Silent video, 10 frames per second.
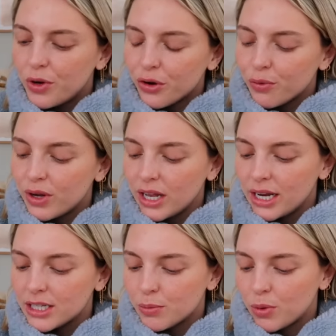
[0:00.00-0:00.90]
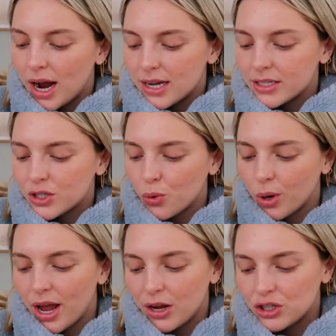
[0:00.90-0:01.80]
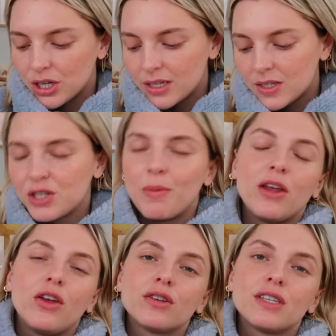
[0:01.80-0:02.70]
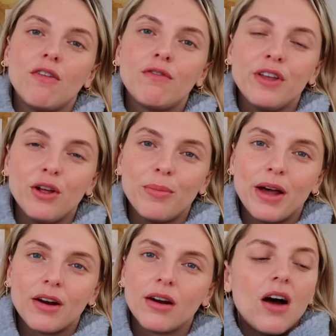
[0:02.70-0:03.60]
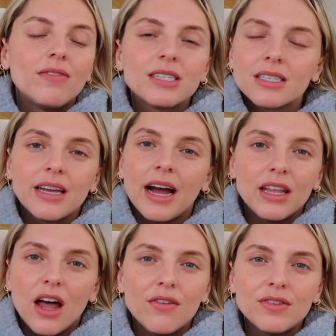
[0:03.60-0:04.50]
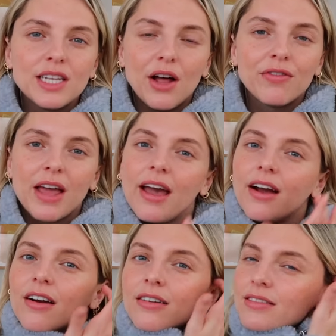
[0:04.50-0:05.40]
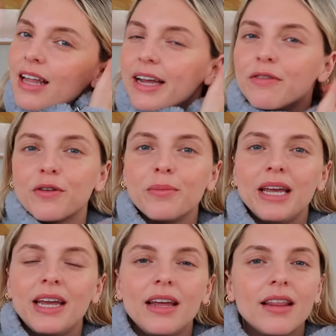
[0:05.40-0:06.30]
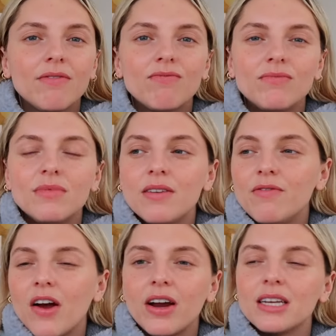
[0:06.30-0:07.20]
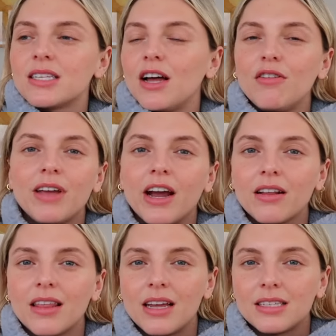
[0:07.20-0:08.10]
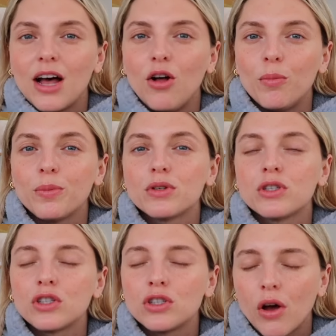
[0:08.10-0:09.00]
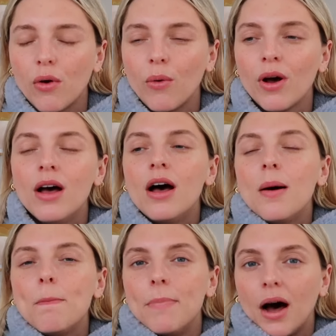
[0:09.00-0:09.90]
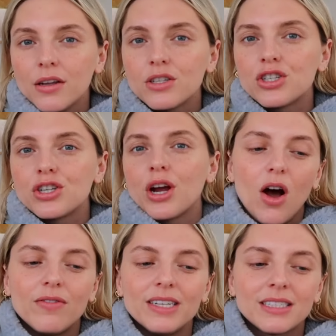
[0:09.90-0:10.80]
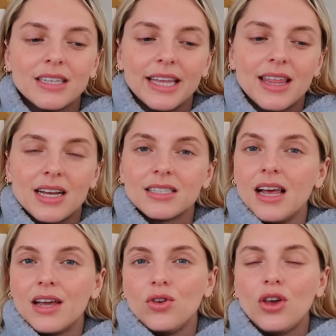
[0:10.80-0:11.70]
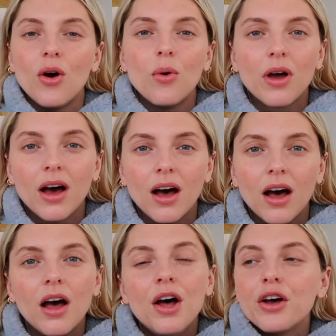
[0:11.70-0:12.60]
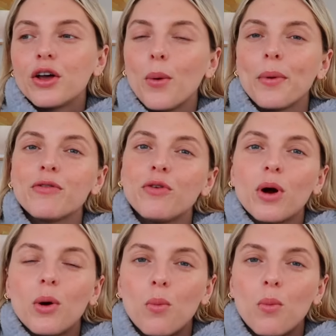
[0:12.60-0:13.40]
when you're feeling depressed or anxious to make yourself feel better? Obviously, I love self-care. Like, for me, various self-care things help so much. Obviously, things like yoga, going for a